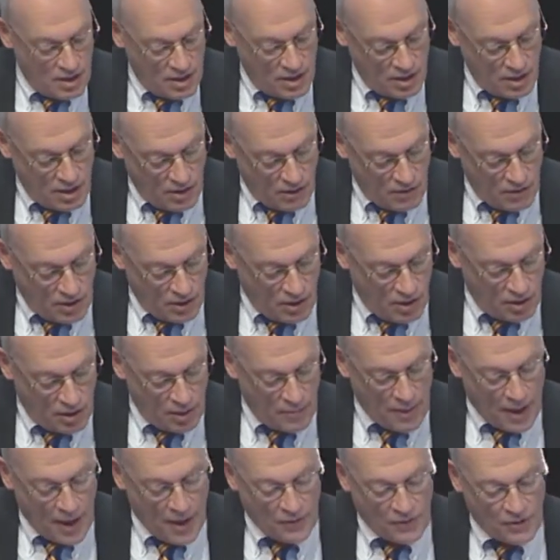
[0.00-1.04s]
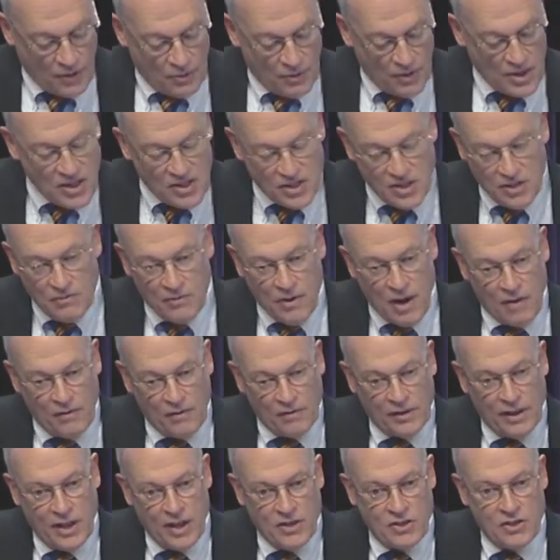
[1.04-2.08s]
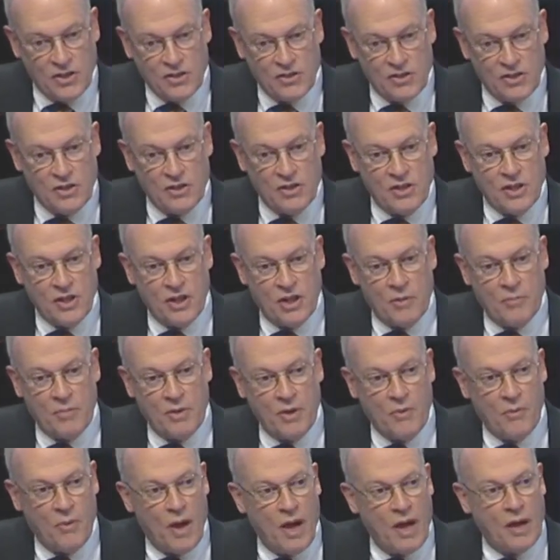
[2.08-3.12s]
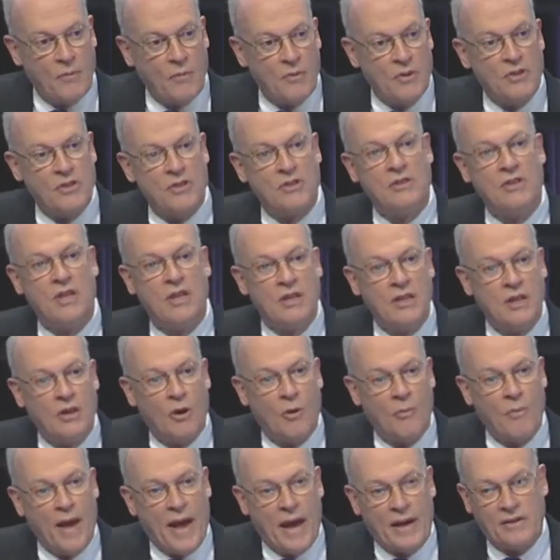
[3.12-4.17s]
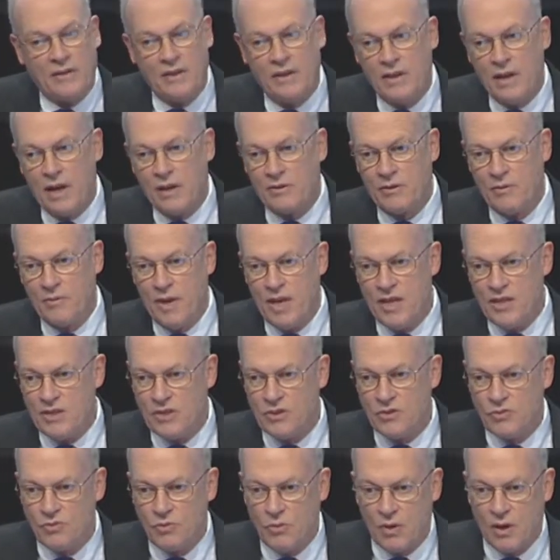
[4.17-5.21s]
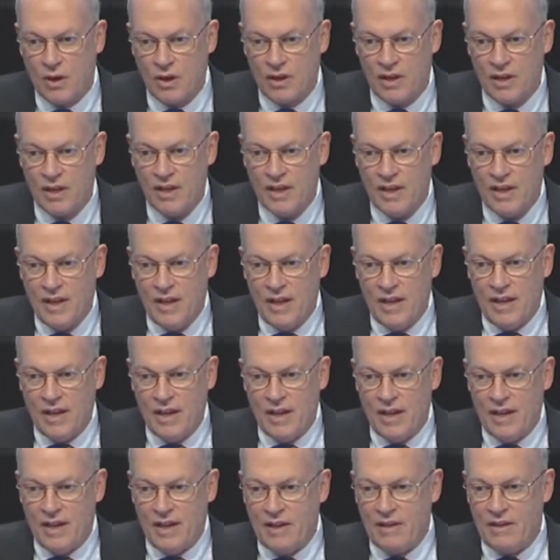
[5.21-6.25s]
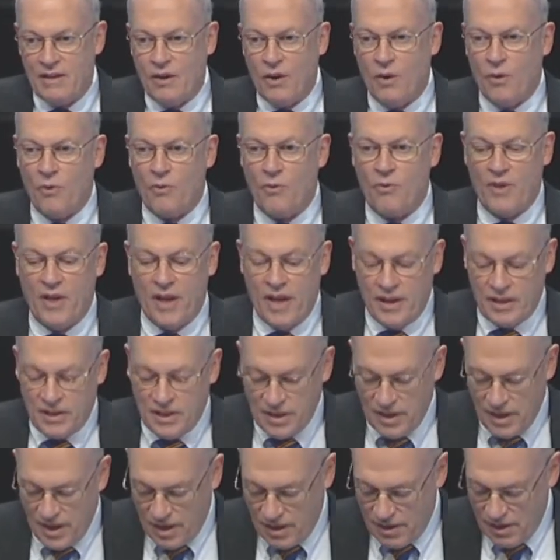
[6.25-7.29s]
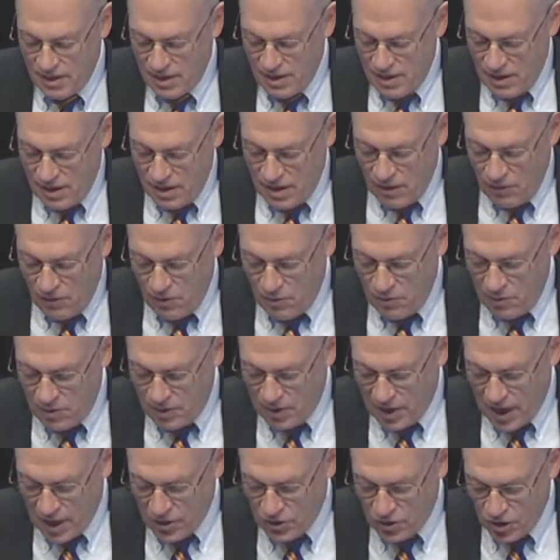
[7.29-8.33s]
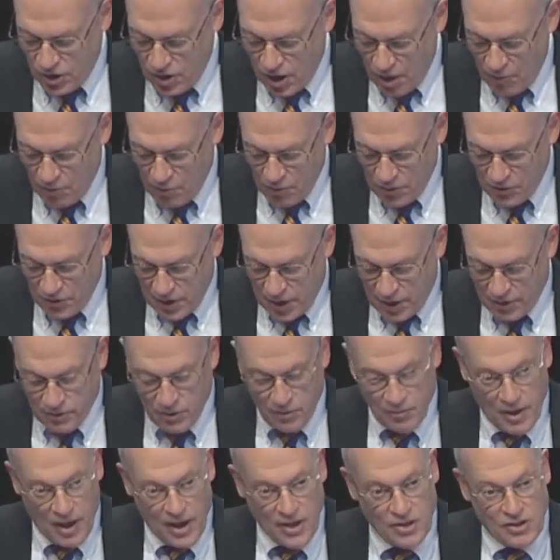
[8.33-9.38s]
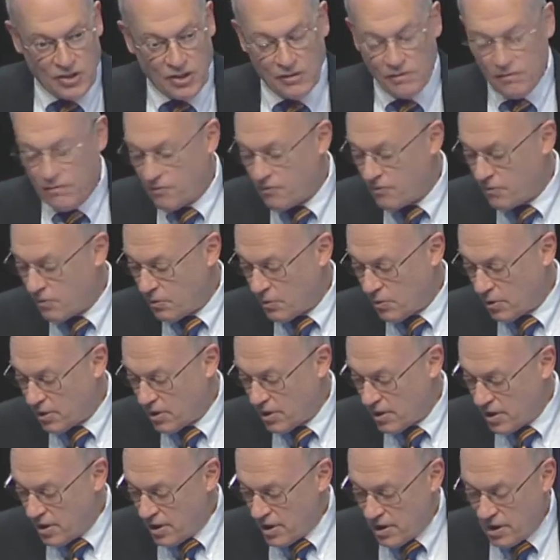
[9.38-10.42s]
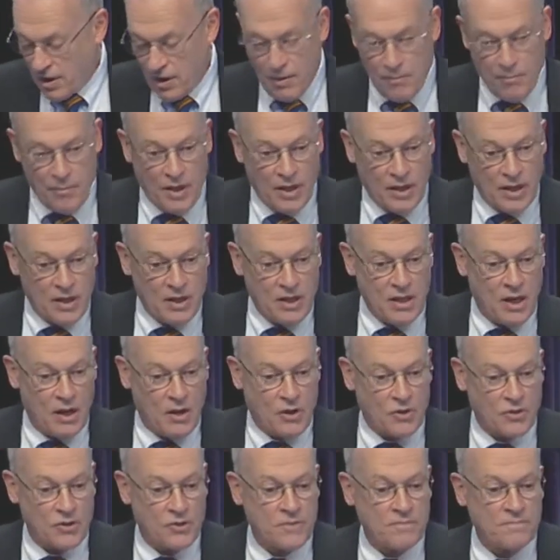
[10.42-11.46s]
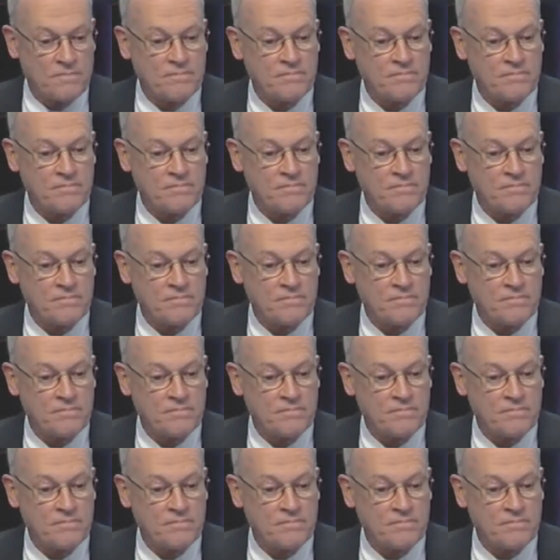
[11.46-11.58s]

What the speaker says: hearing all about the recent revelations in GLP-1, we just need to go back to Dr. Mason's work and know that we've been catching up with Dr. Mason for many years.